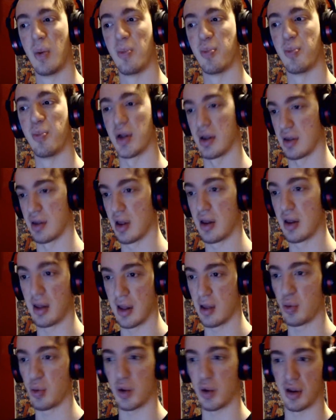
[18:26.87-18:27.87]
but like
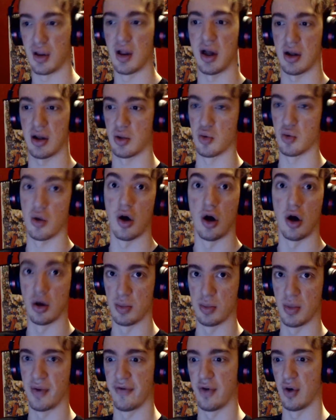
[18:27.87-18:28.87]
this wasn't like
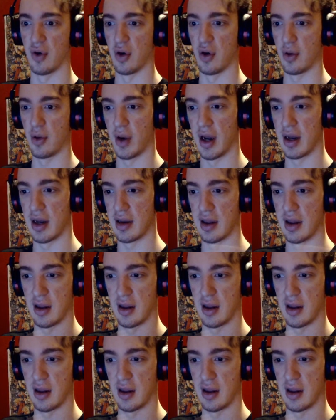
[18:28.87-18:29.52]
long before, right?